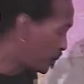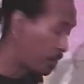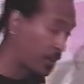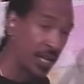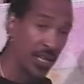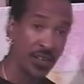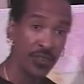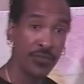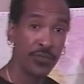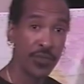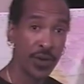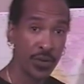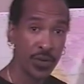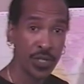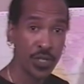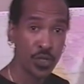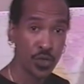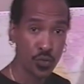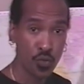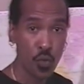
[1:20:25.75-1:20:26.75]
played a very
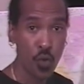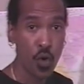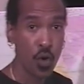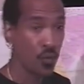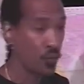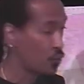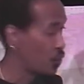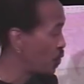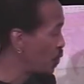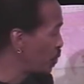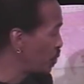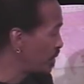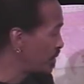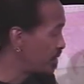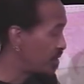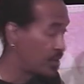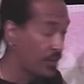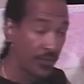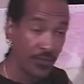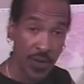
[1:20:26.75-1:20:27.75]
strong role in
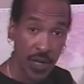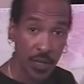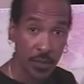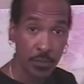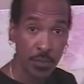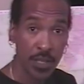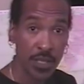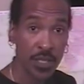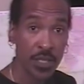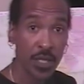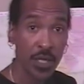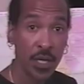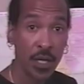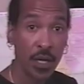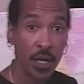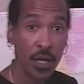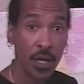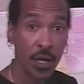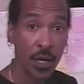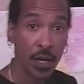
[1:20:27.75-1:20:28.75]
the development
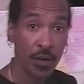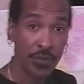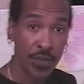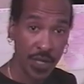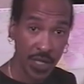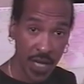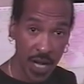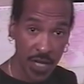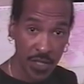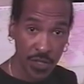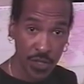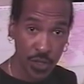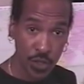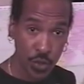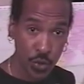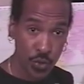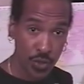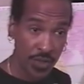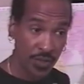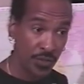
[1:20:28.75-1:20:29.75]
of the
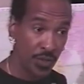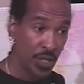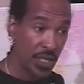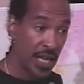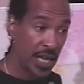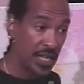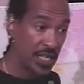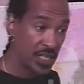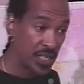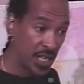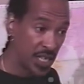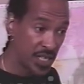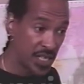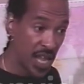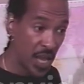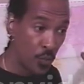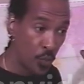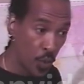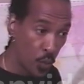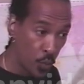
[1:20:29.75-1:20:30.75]
Constitution of the United States
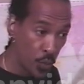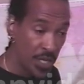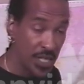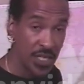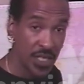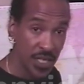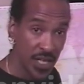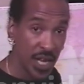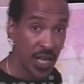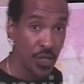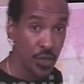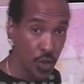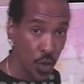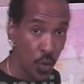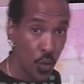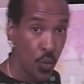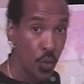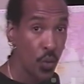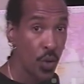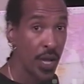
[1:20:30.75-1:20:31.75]
and what we today
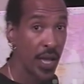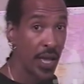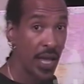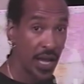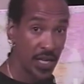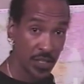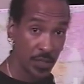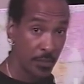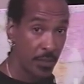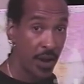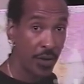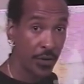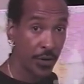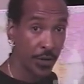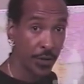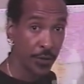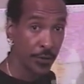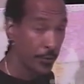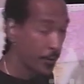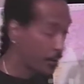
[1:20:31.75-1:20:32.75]
know as America.